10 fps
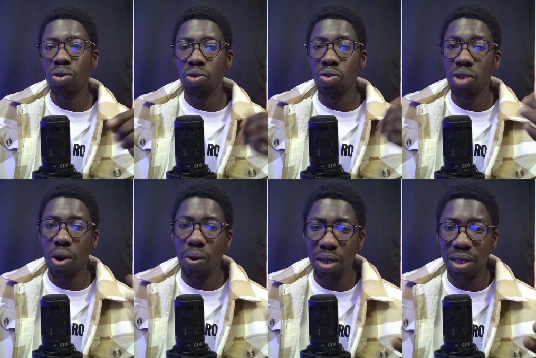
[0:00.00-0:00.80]
to John
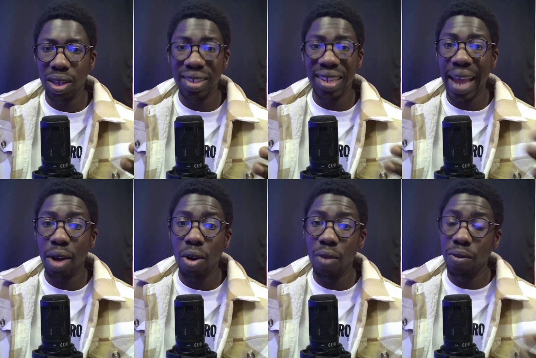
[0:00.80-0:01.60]
Rostad's
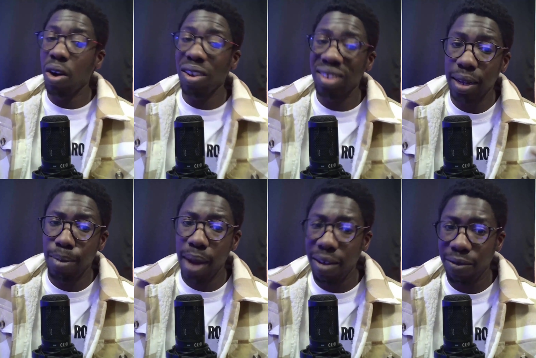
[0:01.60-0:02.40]
lack of a costed
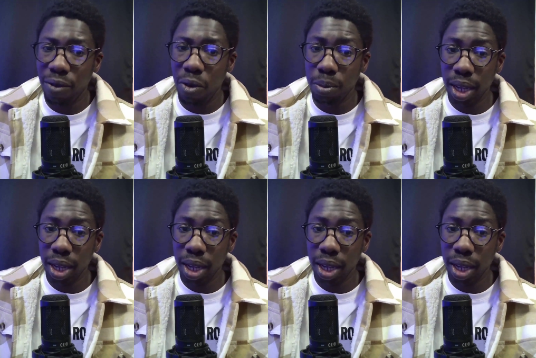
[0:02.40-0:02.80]
platform.